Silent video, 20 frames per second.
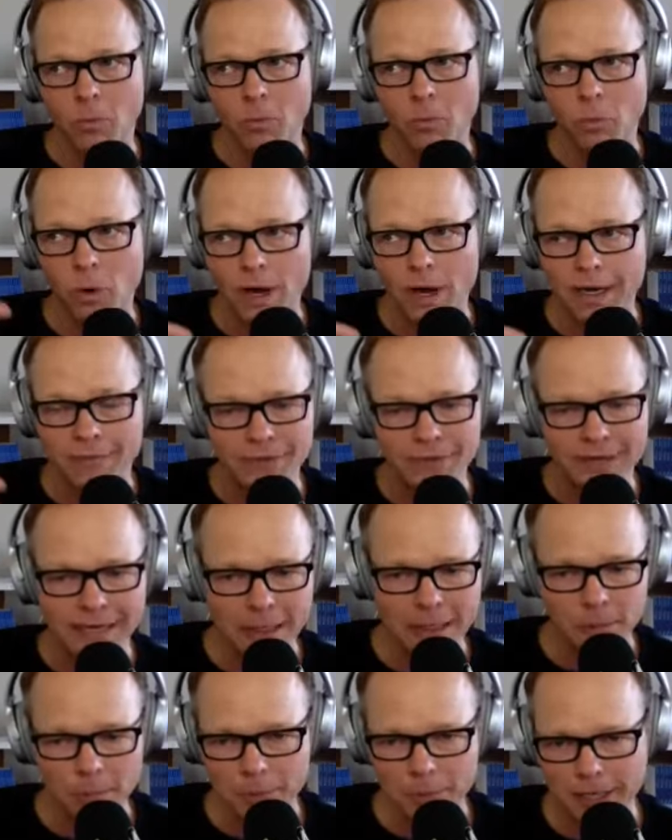what, if
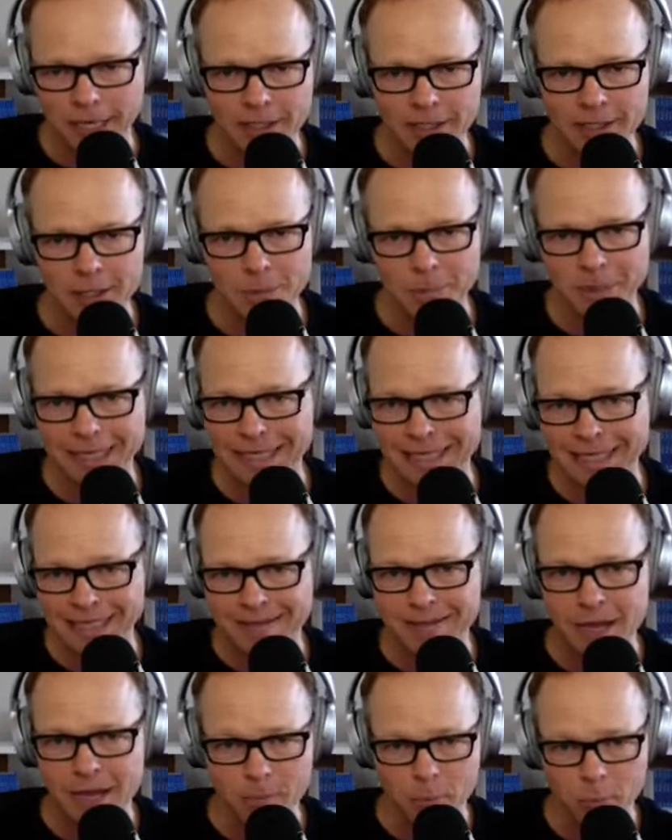any, implications being an
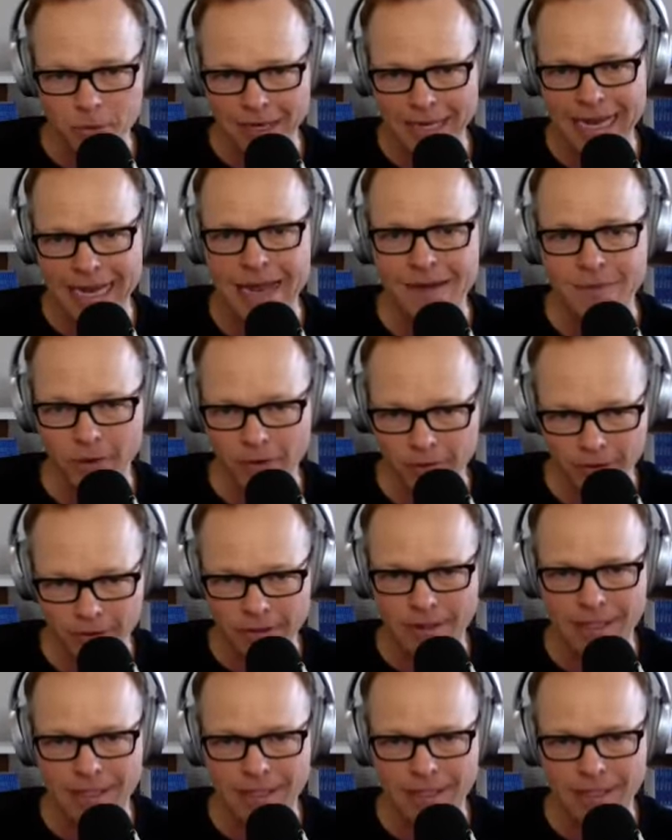ESOP would have on the